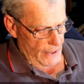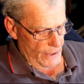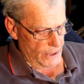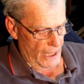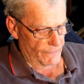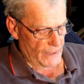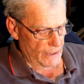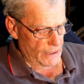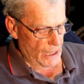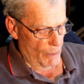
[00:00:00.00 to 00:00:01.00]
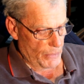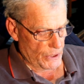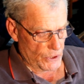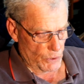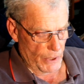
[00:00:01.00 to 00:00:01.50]
Safety in numbers
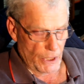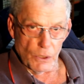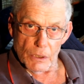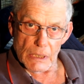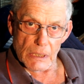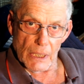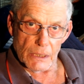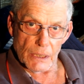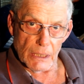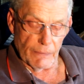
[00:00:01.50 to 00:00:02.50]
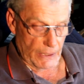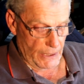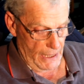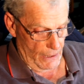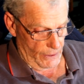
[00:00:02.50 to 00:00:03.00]
is the reason you decided to live in
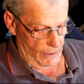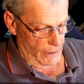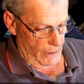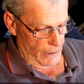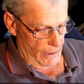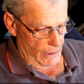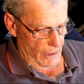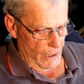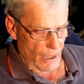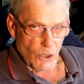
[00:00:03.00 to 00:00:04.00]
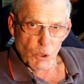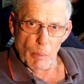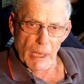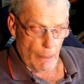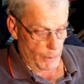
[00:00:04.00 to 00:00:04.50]
town. To
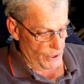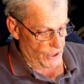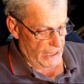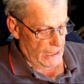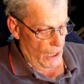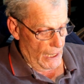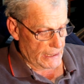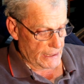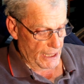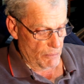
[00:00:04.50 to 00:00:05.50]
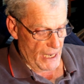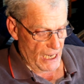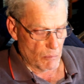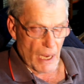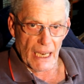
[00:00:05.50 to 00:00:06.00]
be able to see lights that are
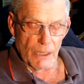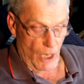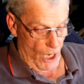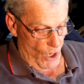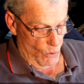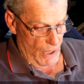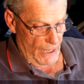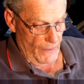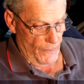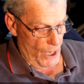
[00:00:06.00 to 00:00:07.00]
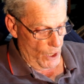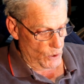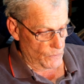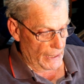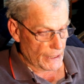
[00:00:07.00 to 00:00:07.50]
man-made rather than
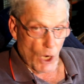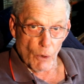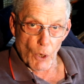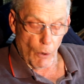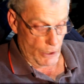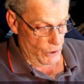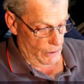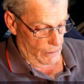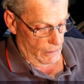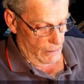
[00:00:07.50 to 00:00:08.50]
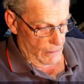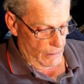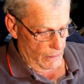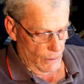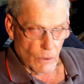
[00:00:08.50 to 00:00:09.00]
those of unknown origin.
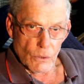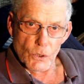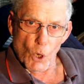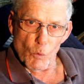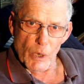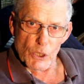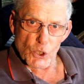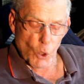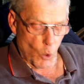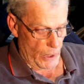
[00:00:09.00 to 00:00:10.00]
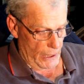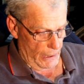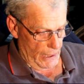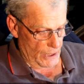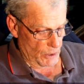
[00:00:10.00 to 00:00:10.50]
So reassuring
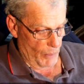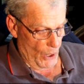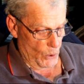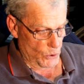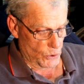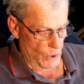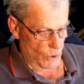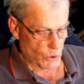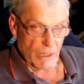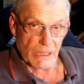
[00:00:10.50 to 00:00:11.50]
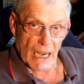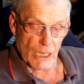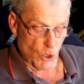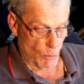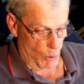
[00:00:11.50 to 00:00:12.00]
as opposed to
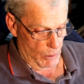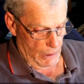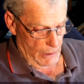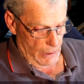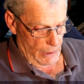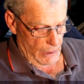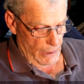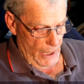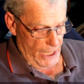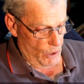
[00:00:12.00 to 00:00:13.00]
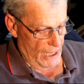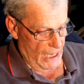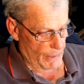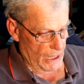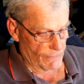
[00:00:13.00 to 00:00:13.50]
intangible. Are you
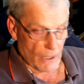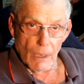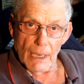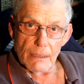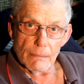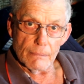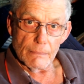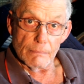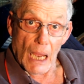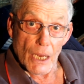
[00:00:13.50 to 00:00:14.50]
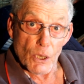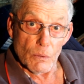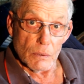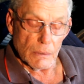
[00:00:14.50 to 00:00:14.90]
game enough, Clyde? Are you?